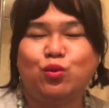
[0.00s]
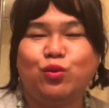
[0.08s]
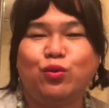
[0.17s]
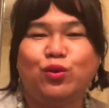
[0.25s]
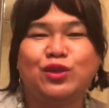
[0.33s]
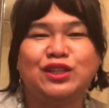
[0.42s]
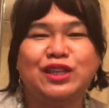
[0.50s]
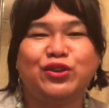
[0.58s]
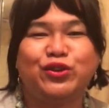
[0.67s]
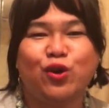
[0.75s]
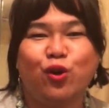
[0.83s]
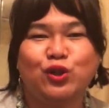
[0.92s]

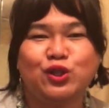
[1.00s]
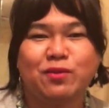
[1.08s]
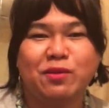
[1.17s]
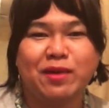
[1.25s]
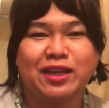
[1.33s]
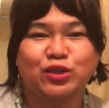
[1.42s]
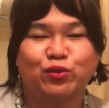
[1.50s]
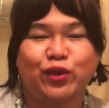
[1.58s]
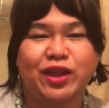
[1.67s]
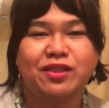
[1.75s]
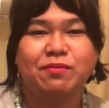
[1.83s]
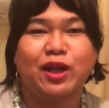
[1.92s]
considered also my best
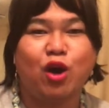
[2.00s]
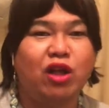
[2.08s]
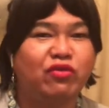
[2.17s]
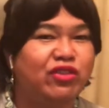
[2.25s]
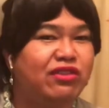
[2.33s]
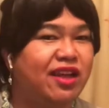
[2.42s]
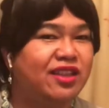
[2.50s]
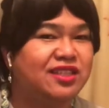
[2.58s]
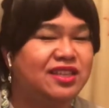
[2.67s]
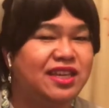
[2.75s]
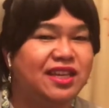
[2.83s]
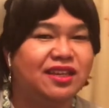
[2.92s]
friend, my
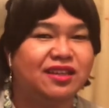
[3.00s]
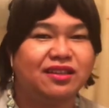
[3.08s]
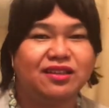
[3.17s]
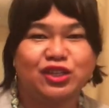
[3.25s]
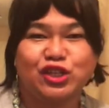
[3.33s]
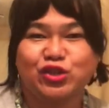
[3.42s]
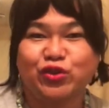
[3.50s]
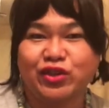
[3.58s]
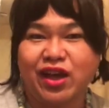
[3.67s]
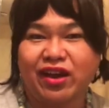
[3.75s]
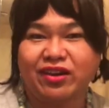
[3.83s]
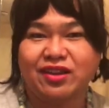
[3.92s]
confidante. She's
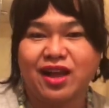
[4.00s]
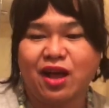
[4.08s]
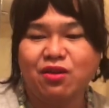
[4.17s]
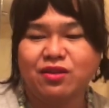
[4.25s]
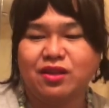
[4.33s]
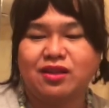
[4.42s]
retired now.